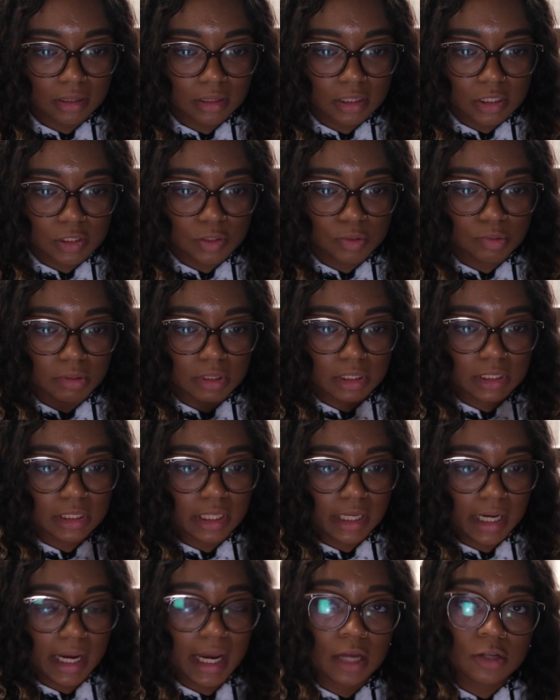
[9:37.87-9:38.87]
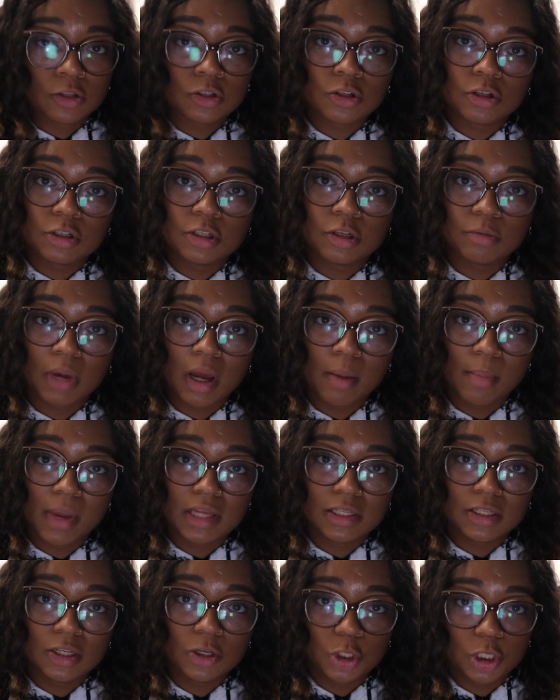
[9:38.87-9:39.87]
this was the answer to my
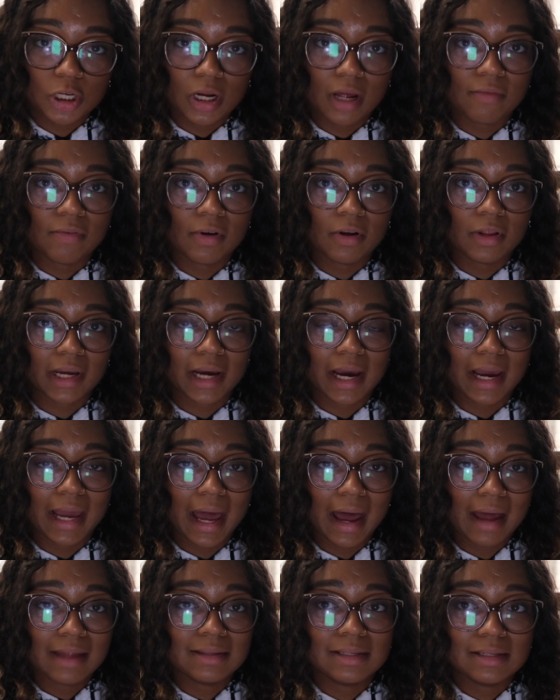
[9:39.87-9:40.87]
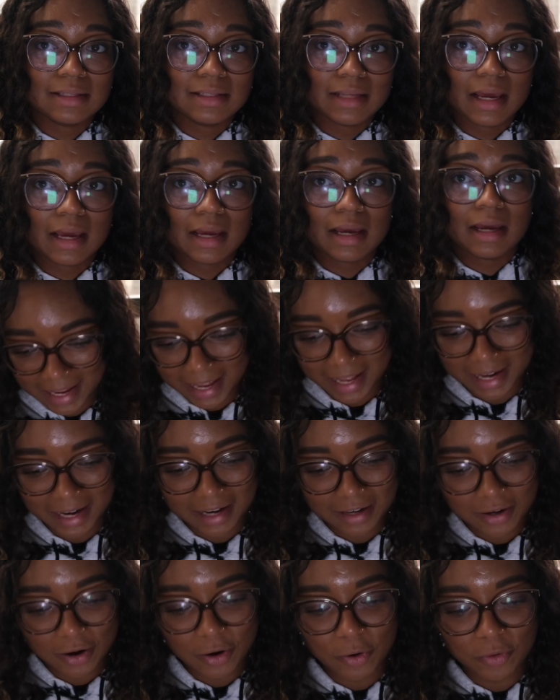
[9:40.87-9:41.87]
message, and I felt like I had to take it. And
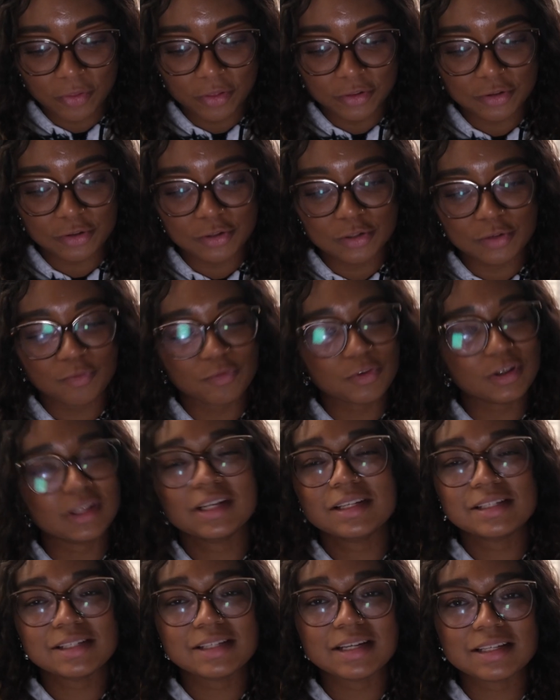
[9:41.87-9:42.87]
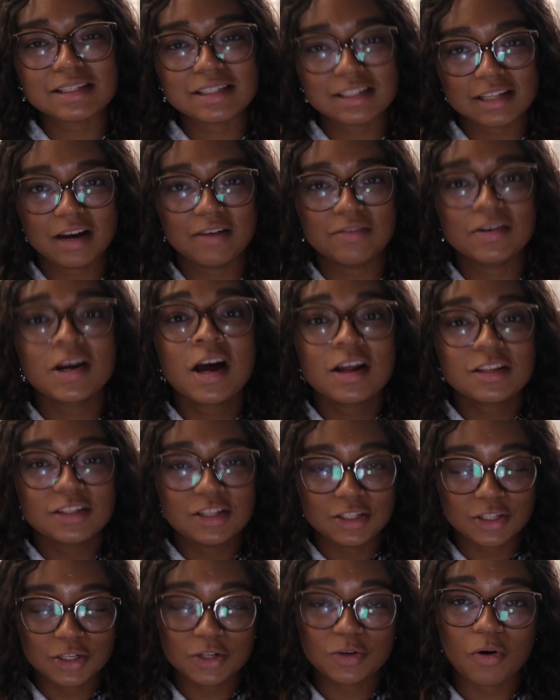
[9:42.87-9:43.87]
I know that there's some really sick stuff
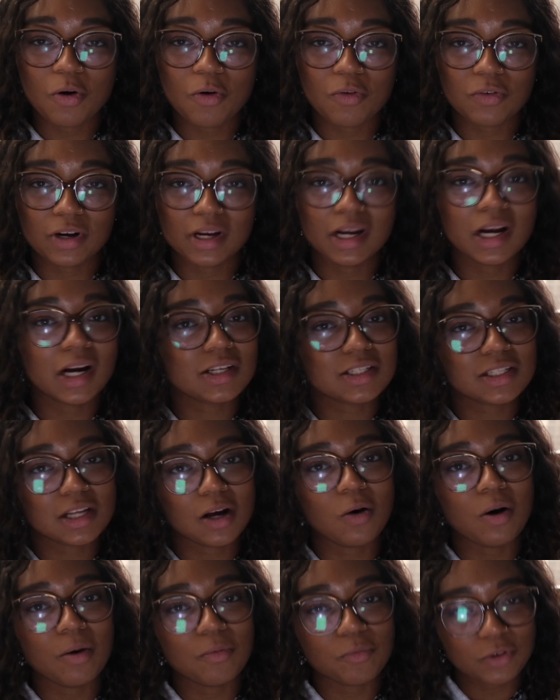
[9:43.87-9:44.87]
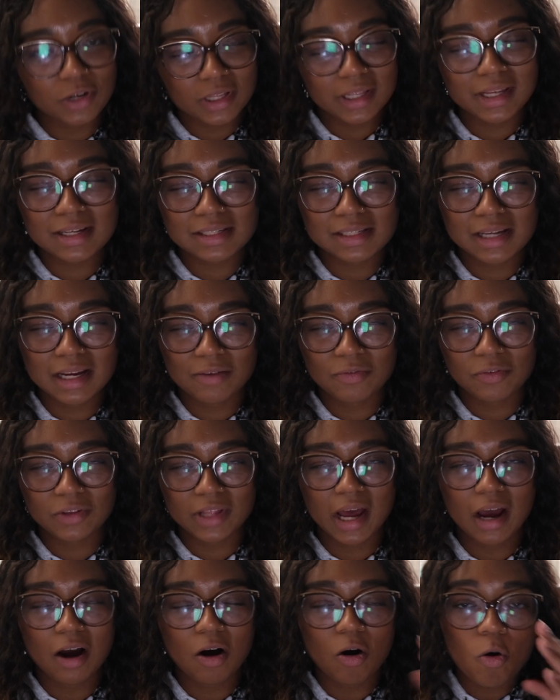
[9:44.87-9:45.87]
to do over here, so I'm really excited for
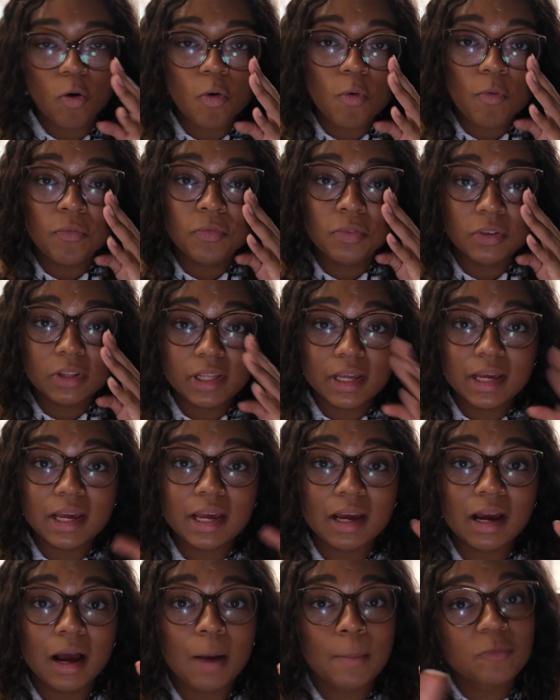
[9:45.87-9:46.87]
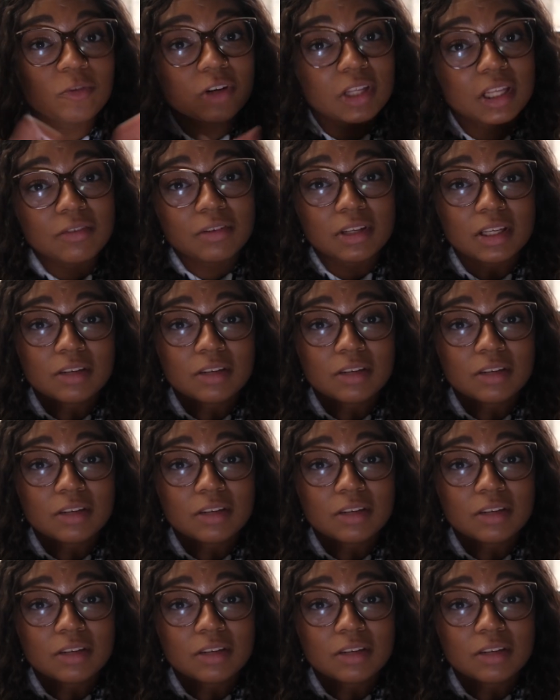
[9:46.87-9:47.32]
that. Hopefully, I'm really